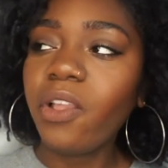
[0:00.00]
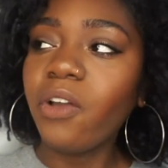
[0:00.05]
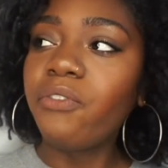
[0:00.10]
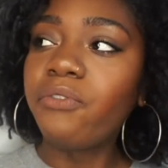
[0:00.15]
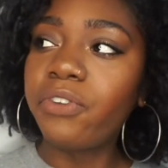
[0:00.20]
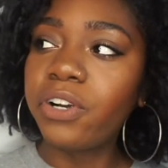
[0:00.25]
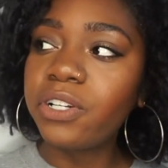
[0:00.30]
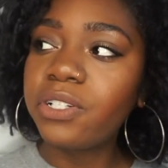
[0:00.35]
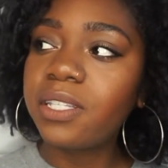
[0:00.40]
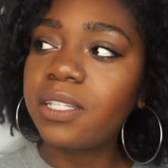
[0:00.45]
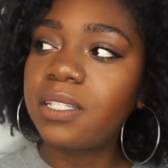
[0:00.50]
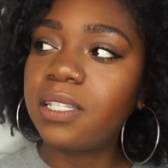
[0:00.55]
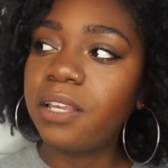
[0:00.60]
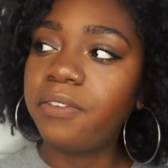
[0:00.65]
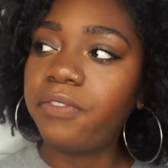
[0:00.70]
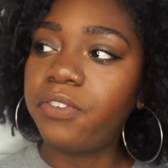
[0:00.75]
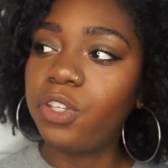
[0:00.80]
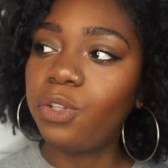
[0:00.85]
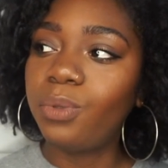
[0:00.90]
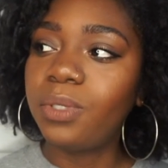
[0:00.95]
Versus
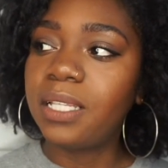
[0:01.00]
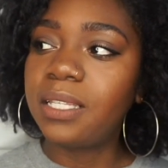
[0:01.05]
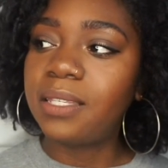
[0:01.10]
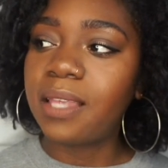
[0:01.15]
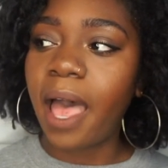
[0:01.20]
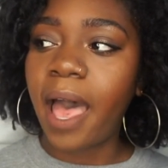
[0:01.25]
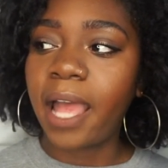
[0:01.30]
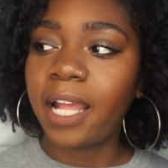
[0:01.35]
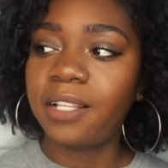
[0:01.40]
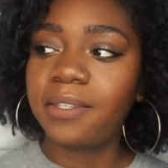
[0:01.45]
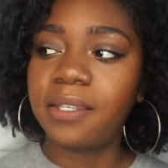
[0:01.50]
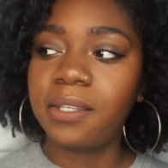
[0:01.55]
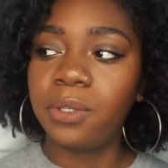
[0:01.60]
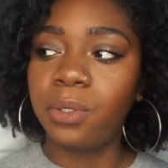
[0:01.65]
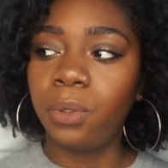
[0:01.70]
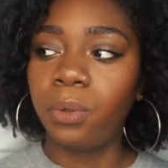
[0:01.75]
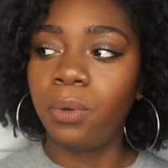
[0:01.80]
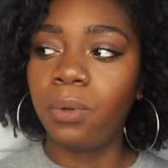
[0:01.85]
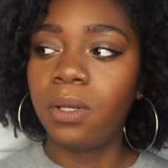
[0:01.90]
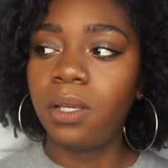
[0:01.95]
if you decide
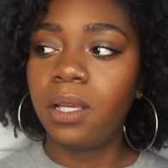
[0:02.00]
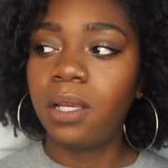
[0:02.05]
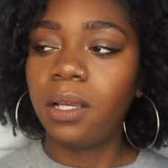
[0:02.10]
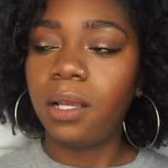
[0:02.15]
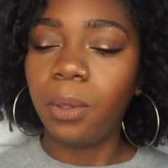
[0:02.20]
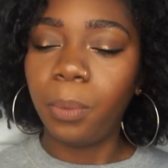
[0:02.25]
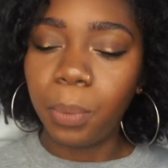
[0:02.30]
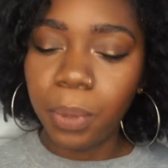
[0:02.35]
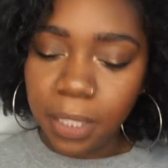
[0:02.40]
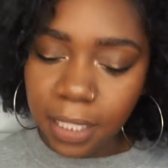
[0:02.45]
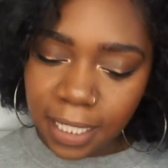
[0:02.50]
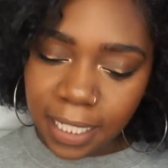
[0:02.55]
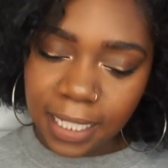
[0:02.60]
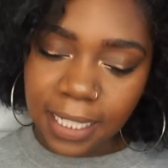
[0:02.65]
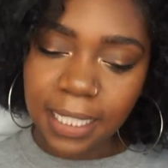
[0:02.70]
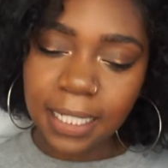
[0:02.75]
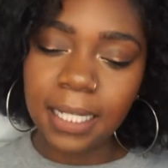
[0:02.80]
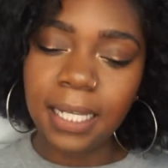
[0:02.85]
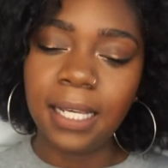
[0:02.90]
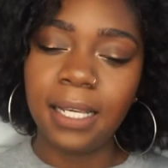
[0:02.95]
to
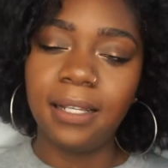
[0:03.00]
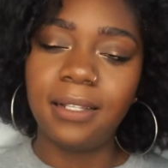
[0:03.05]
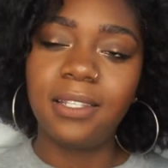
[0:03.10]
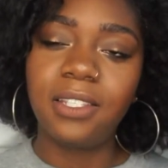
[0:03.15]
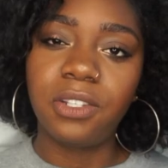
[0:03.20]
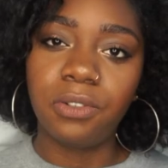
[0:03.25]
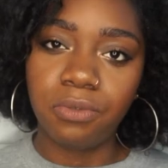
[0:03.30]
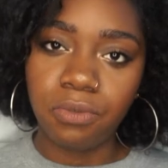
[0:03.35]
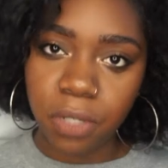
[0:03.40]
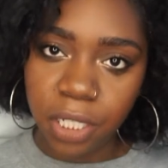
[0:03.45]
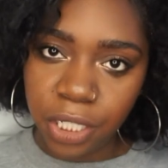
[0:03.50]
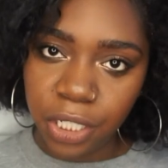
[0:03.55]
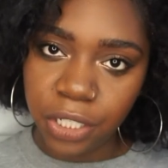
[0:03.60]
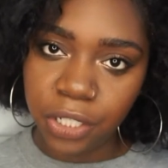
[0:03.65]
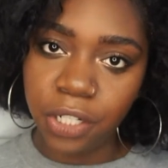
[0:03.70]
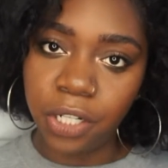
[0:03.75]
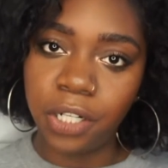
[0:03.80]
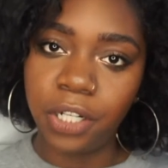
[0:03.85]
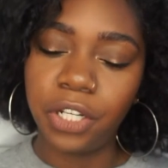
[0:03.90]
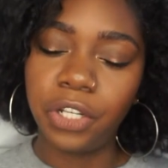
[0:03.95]
completely
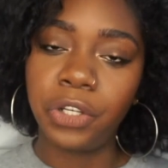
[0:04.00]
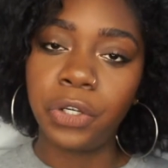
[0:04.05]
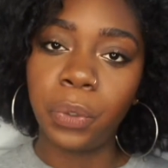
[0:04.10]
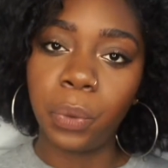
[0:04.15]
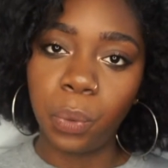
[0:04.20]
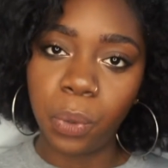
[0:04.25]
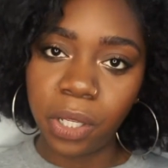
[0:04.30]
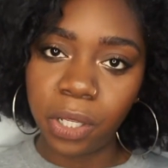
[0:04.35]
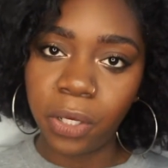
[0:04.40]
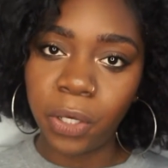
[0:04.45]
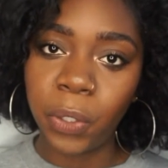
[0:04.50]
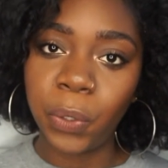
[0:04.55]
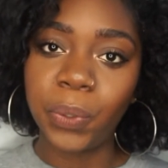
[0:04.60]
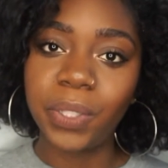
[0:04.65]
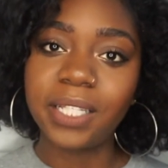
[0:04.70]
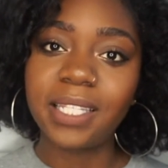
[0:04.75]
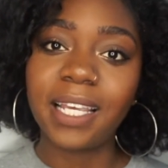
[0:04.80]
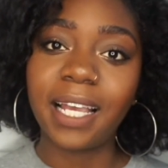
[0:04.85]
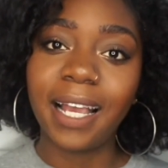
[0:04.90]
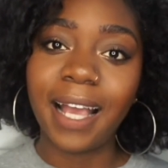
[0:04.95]
surrender your
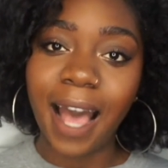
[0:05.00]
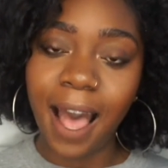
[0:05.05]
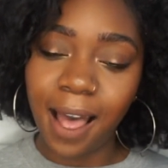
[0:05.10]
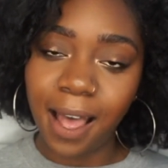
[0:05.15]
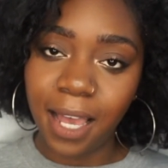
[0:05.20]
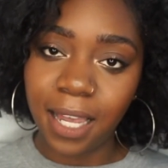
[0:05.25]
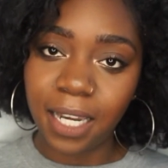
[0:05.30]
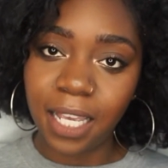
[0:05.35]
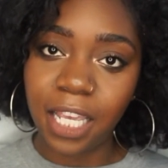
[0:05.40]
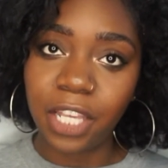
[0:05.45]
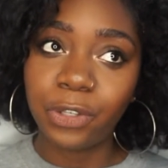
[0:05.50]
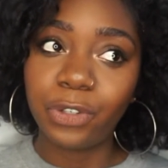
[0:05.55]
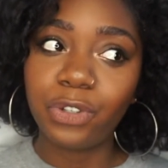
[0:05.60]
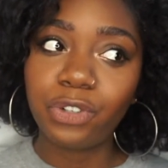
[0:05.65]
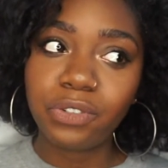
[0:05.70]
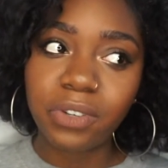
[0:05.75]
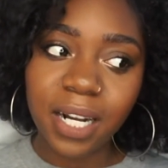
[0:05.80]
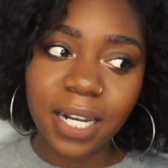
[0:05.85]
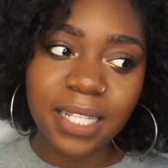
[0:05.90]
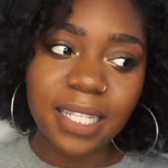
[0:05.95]
will to God and
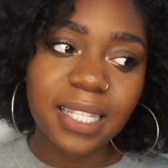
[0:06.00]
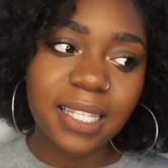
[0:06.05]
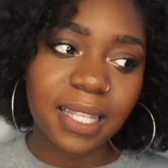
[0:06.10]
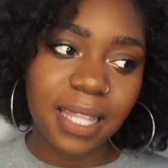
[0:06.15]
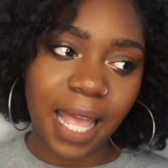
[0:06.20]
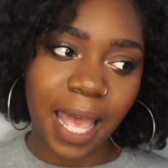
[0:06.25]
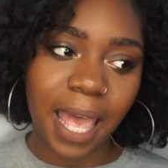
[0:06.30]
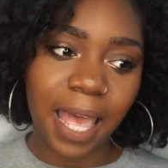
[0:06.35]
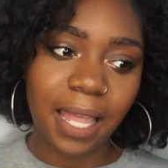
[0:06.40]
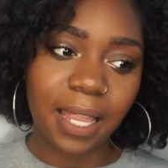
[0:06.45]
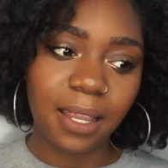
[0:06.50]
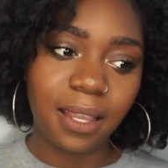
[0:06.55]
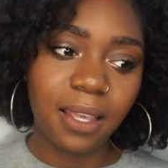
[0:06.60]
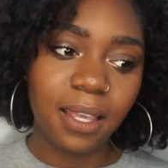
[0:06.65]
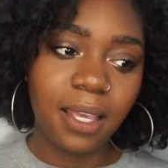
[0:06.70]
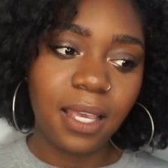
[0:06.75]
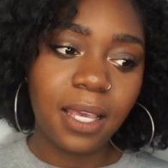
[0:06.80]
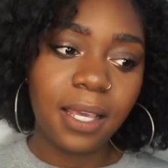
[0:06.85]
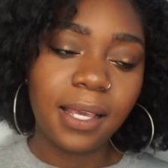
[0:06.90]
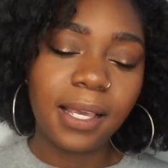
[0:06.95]
trust that
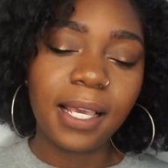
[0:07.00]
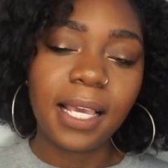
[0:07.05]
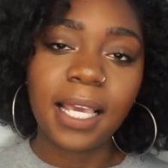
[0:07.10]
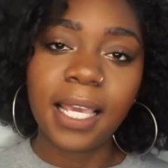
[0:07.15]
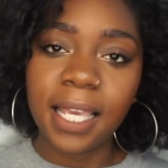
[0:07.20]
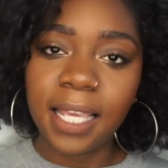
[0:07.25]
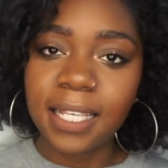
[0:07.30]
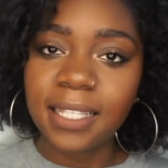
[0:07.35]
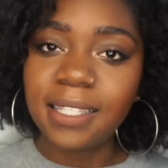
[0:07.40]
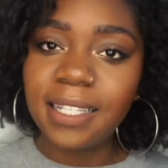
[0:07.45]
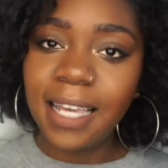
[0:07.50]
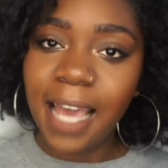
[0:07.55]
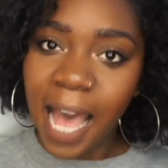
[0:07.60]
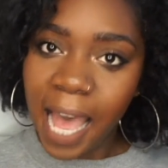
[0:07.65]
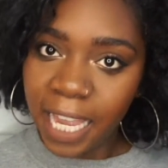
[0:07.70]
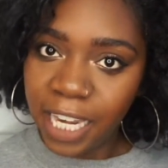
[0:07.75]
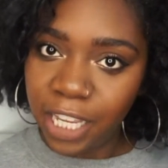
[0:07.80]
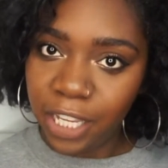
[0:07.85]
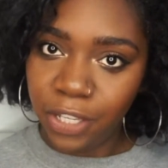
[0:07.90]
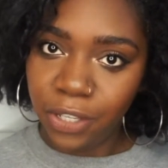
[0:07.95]
He's
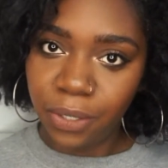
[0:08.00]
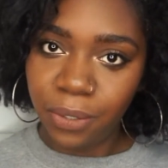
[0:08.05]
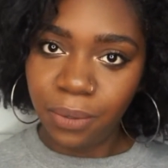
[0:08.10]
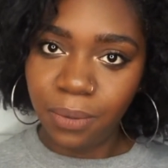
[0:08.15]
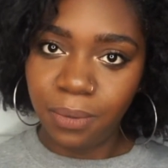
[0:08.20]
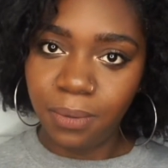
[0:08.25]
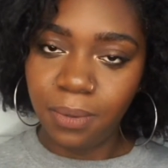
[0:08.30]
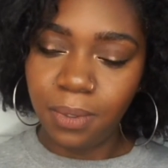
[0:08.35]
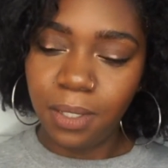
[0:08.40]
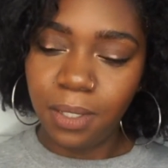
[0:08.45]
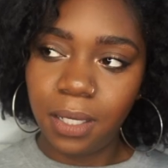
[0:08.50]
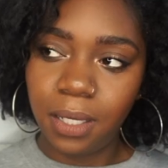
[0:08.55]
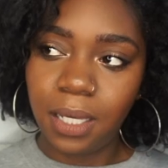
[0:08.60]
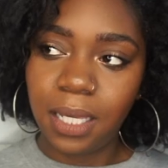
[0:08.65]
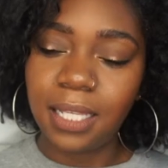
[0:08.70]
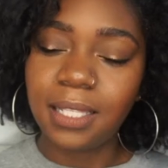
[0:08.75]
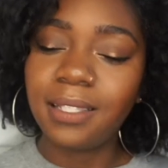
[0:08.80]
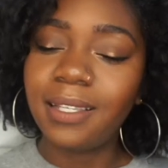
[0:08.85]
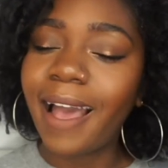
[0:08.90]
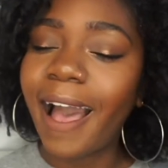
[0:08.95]
guiding you.
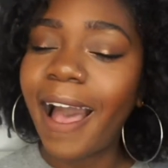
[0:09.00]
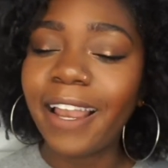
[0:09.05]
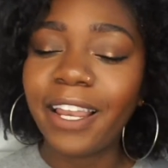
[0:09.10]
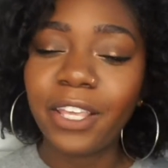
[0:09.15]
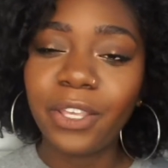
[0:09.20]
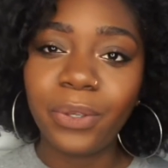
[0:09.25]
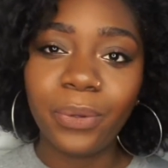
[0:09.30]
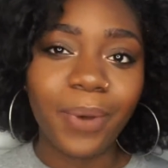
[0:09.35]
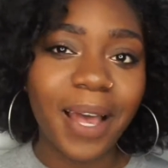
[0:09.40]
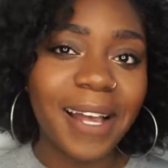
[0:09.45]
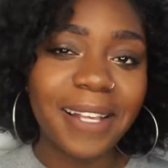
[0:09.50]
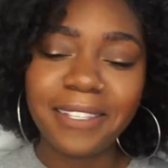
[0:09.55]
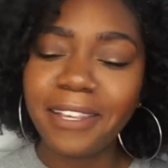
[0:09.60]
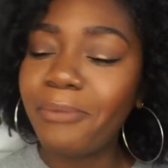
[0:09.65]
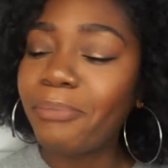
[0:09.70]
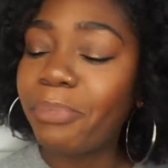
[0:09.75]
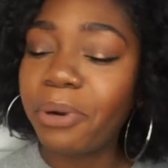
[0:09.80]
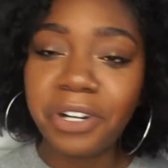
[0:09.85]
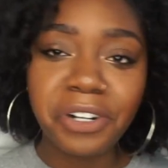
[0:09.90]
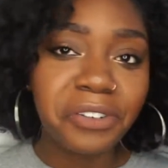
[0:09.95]
He's guiding you as
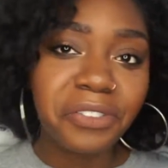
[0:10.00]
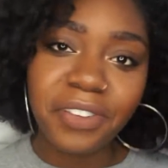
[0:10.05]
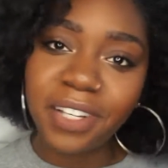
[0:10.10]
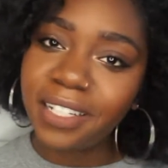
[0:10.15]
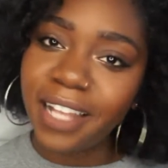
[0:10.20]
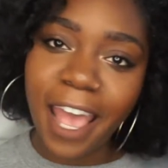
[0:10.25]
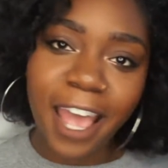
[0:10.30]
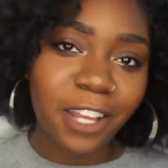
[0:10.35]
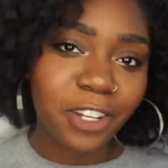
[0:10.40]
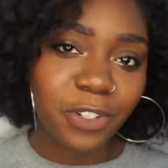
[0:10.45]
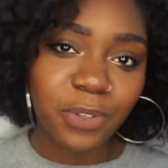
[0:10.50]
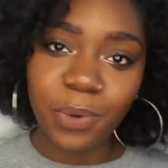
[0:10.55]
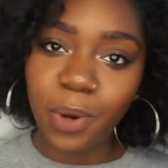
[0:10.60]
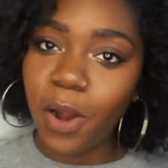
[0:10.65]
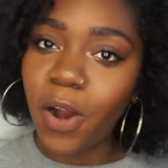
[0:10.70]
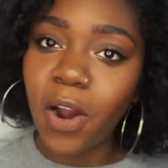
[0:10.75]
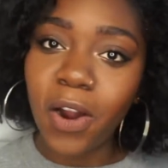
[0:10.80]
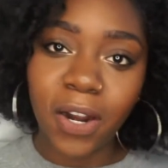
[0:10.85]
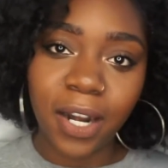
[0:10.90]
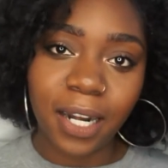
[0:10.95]
imperfect as you
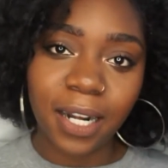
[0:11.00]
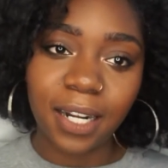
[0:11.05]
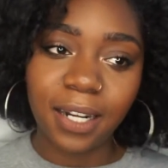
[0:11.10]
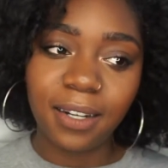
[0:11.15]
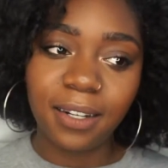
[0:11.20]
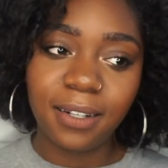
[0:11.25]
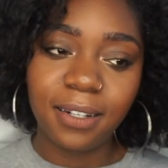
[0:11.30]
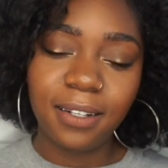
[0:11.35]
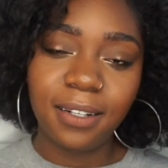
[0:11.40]
are.